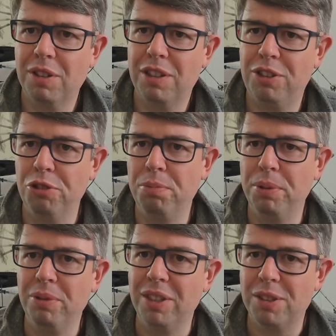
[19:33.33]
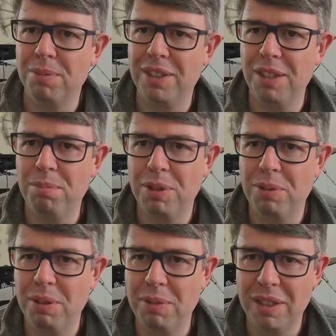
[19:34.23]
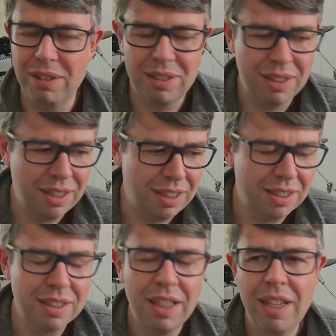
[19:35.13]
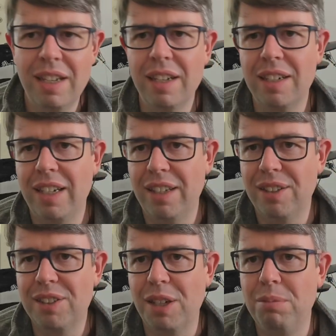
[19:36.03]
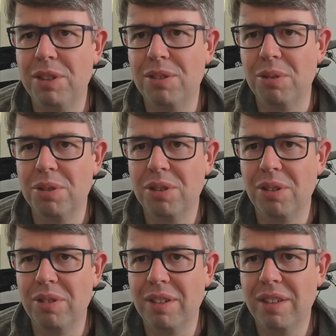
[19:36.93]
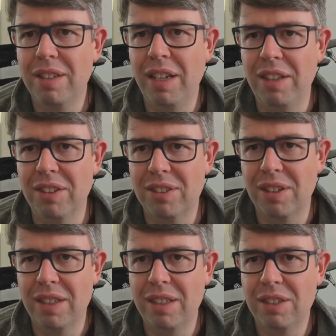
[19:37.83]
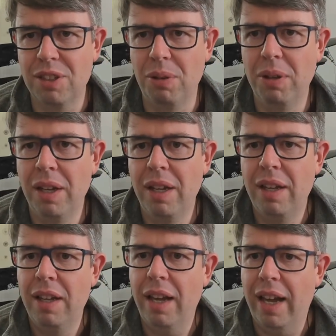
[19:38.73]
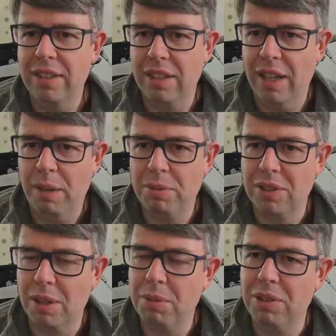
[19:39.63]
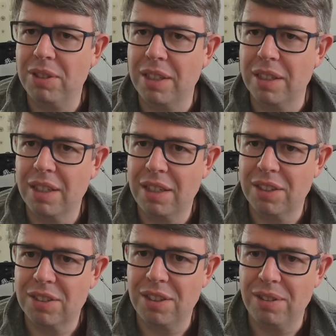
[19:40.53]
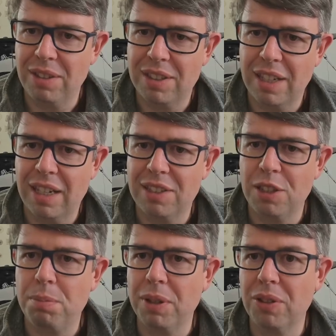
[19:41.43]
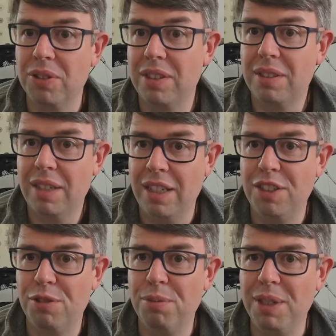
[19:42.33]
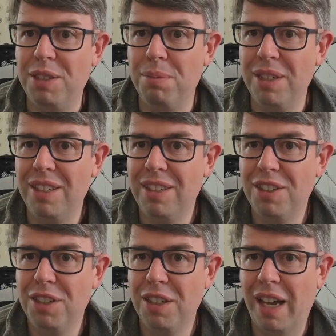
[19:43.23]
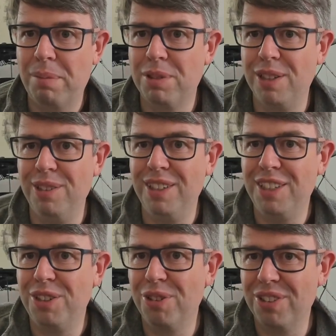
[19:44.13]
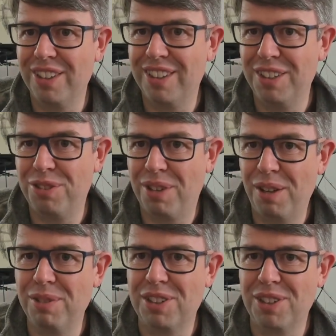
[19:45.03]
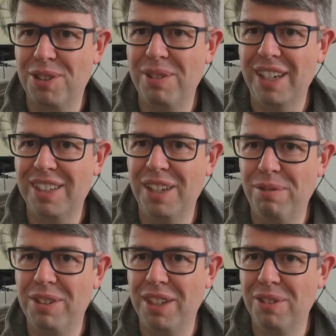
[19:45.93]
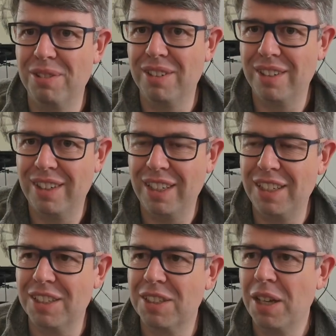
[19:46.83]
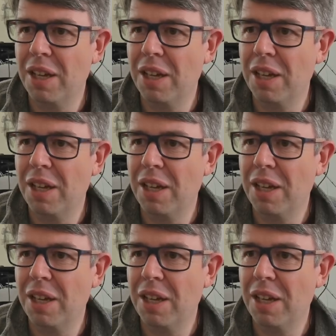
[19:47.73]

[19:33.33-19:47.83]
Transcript: dual boot this machine between Windows and Linux, and I hear the same distortion on either side. So as it happens, I'm using Linux to do this analysis because it's easier for me to be absolutely sure that the drivers are correct and everything on Linux.